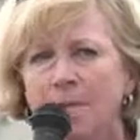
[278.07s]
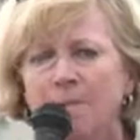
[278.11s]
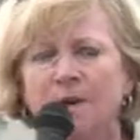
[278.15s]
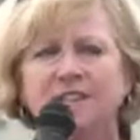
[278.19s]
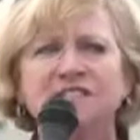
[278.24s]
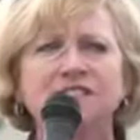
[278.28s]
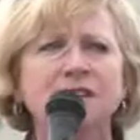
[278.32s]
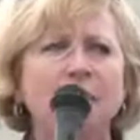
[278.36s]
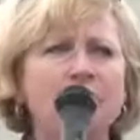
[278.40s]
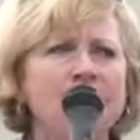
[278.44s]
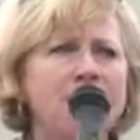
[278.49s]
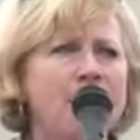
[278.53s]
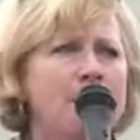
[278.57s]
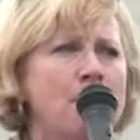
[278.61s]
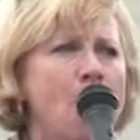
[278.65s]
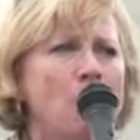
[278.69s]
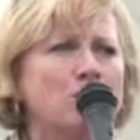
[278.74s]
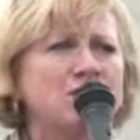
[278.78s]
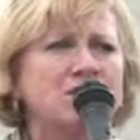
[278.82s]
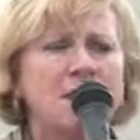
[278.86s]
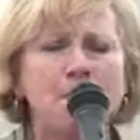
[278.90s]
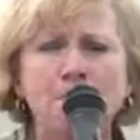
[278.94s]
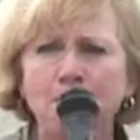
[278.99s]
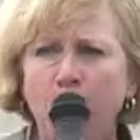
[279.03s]
but some of the
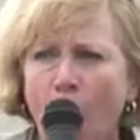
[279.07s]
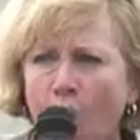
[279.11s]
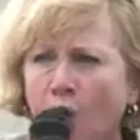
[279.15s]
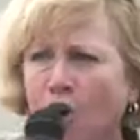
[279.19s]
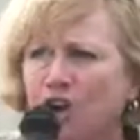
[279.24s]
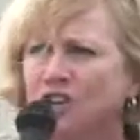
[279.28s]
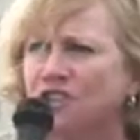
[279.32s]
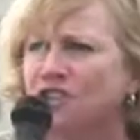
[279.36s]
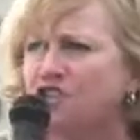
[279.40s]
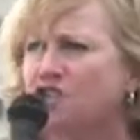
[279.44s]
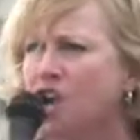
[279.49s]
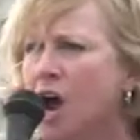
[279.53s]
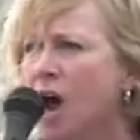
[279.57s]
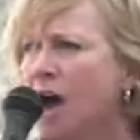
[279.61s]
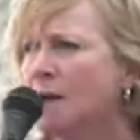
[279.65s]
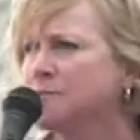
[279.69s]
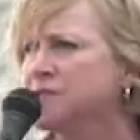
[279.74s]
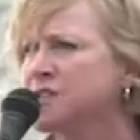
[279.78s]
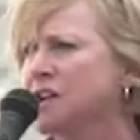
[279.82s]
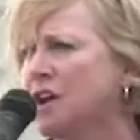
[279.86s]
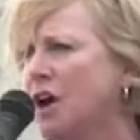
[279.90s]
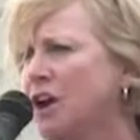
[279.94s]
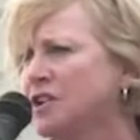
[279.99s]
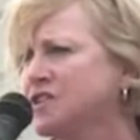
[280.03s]
most important
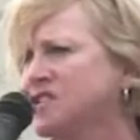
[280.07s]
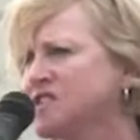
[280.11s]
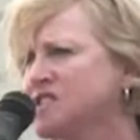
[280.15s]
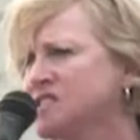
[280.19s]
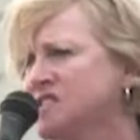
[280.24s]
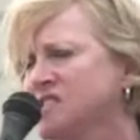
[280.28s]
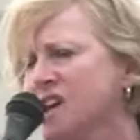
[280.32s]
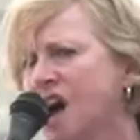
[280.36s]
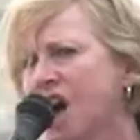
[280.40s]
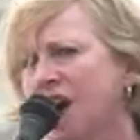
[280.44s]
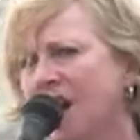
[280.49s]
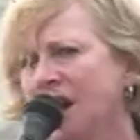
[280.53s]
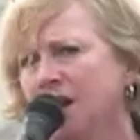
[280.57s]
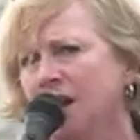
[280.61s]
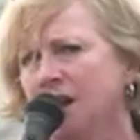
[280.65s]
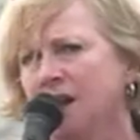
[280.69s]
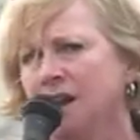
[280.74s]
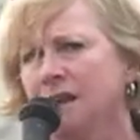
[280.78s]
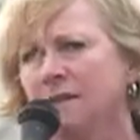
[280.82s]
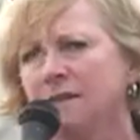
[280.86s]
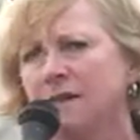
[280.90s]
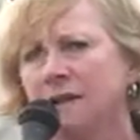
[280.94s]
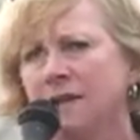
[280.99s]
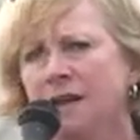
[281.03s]
jobs in our
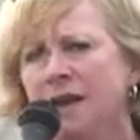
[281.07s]
society.